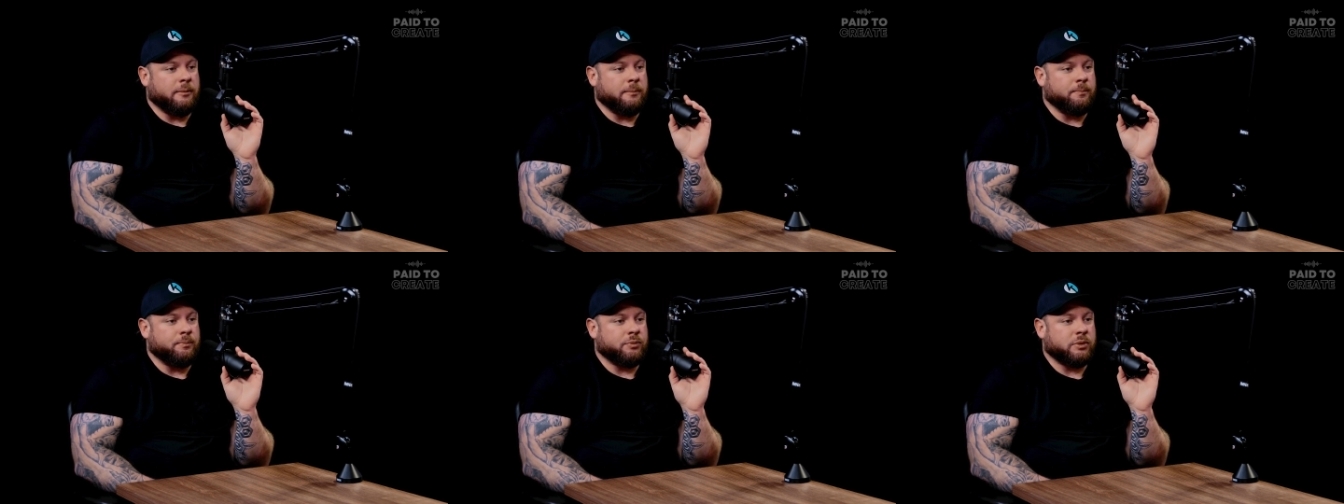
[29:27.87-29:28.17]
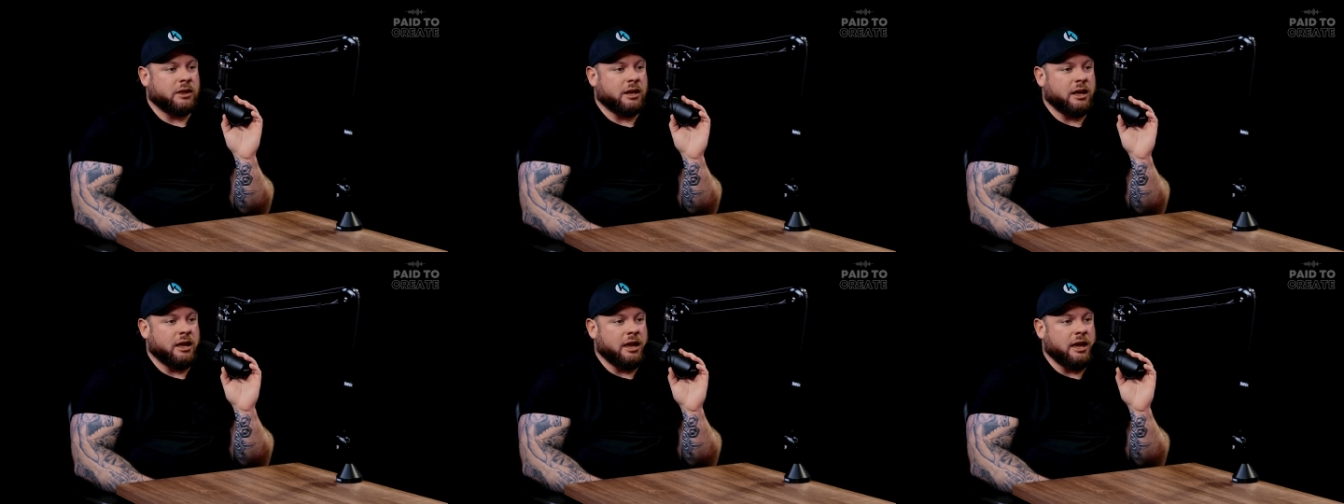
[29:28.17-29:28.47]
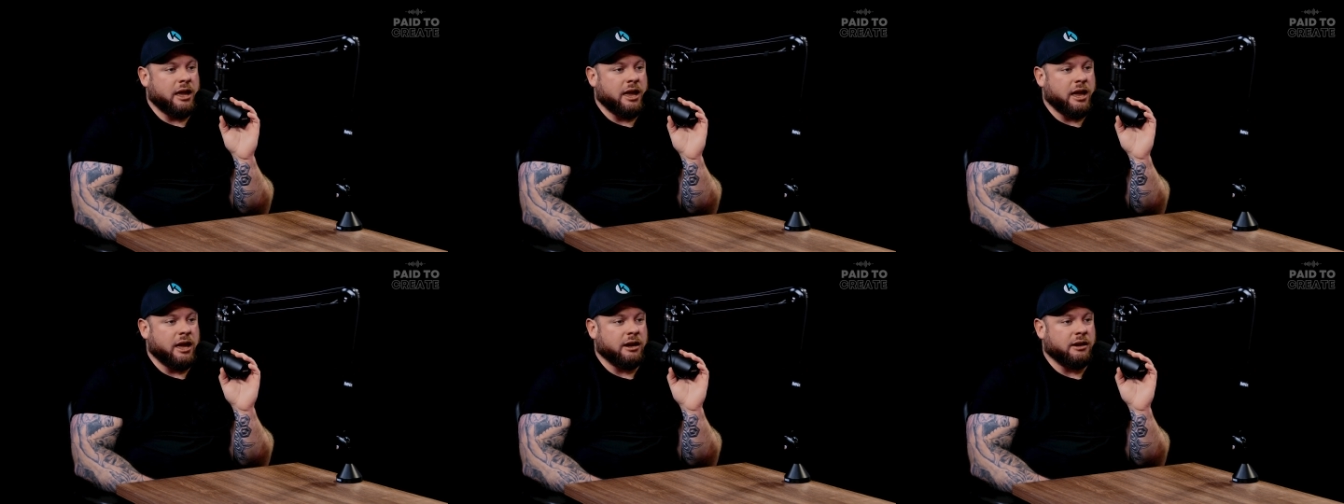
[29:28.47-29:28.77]
Um,
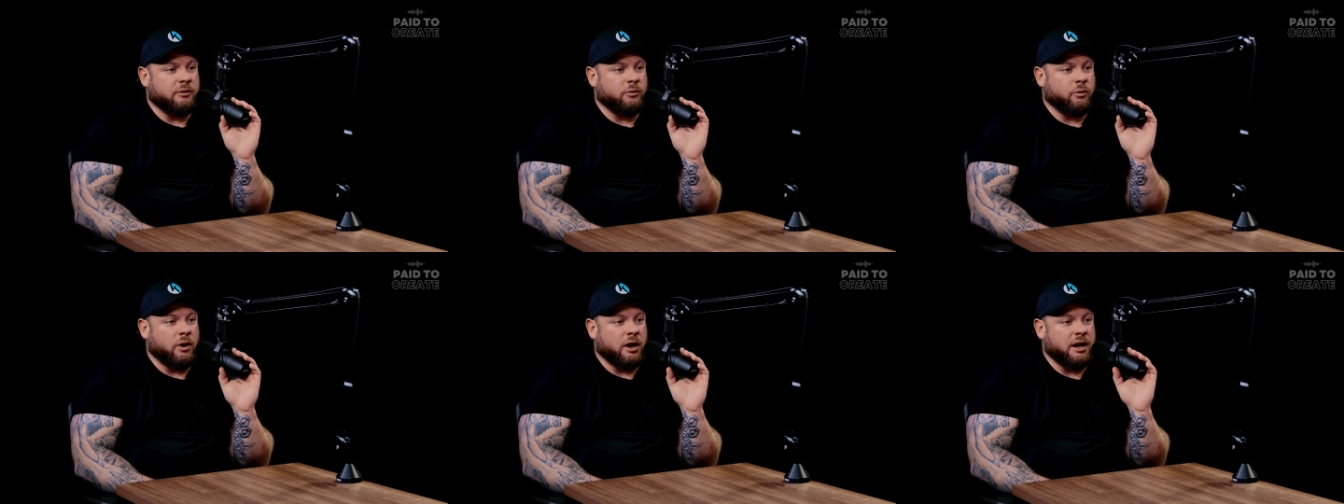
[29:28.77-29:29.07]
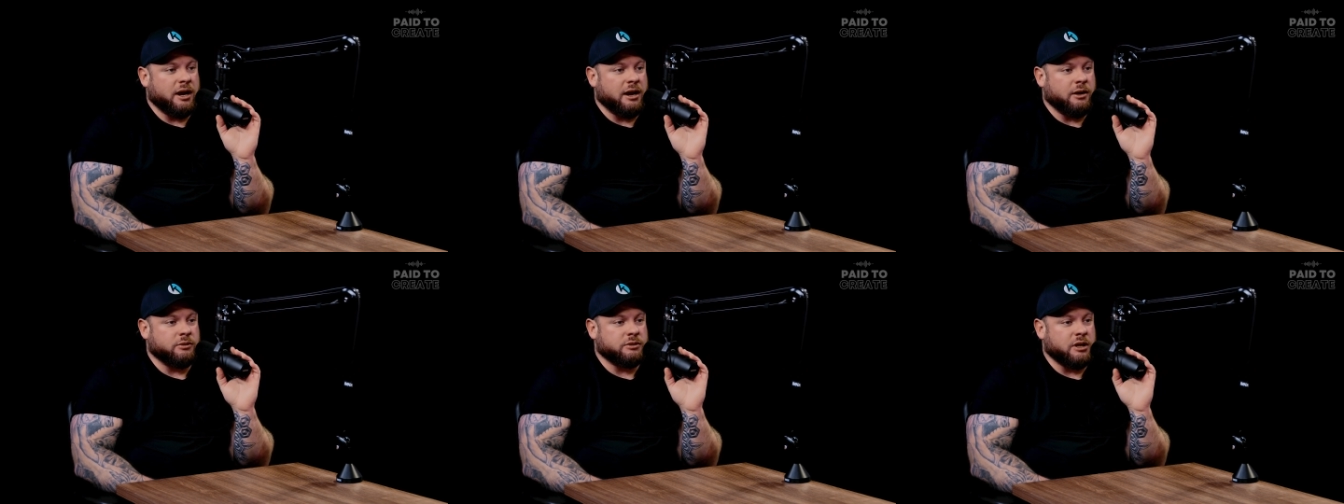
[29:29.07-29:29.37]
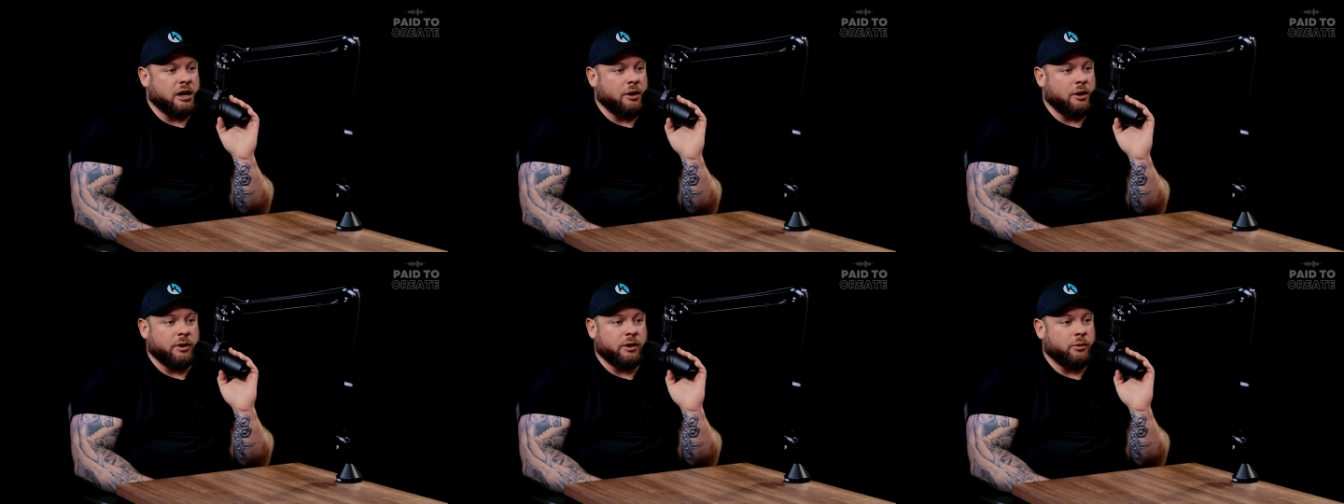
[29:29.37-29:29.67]
and one day it was
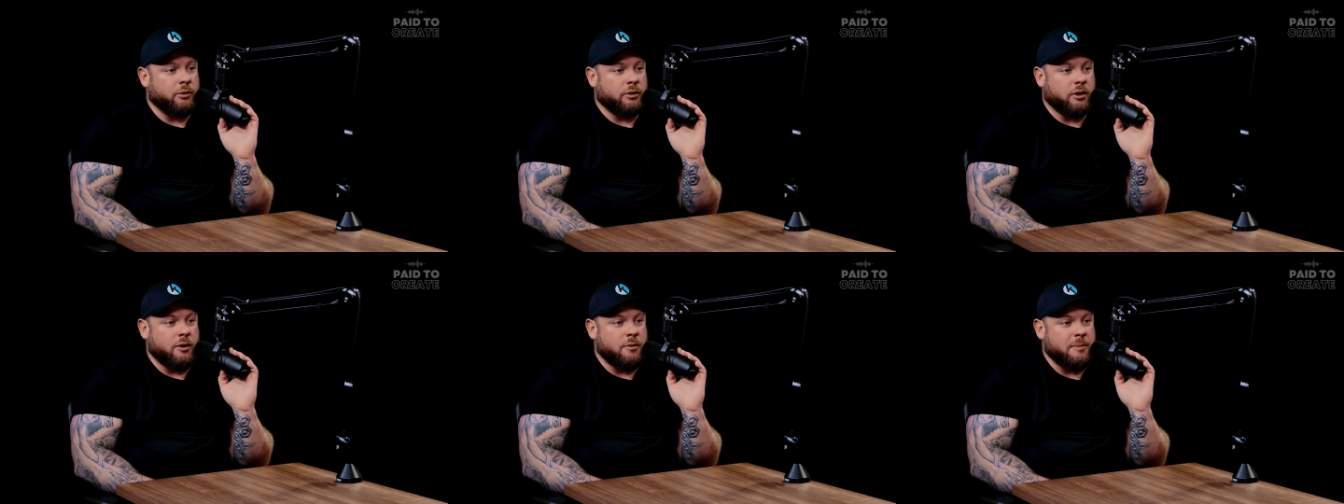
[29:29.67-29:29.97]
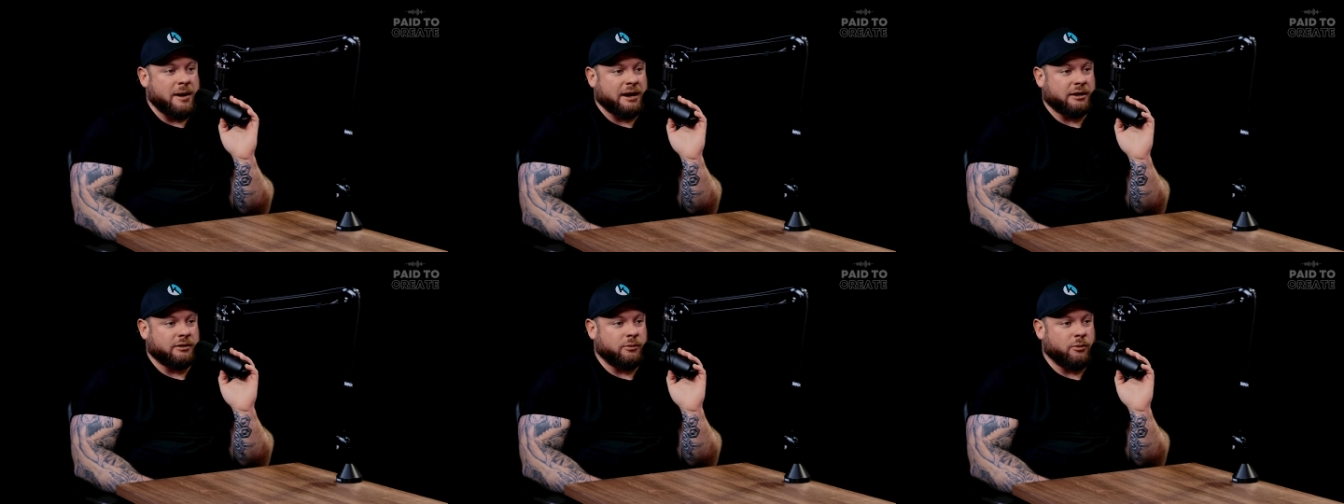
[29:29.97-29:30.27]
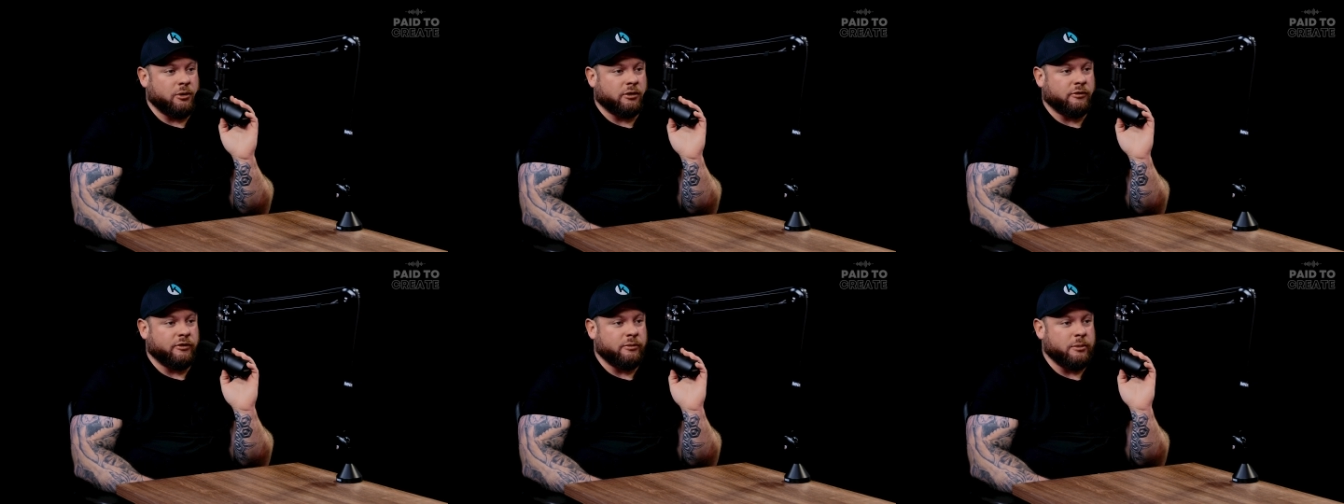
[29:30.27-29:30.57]
like oh, we all going back to
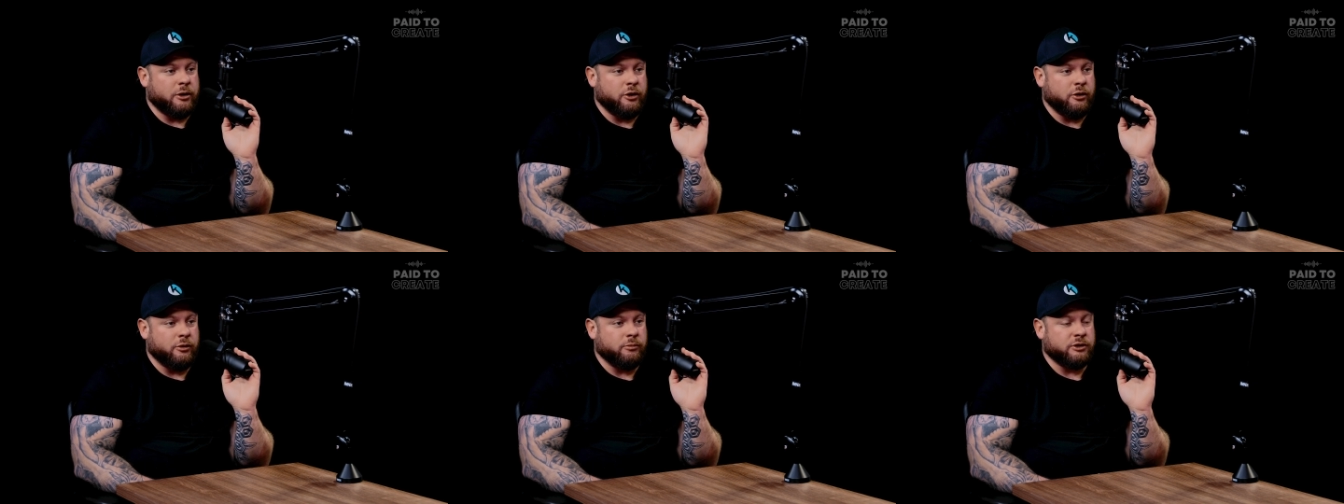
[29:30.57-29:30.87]
work from home,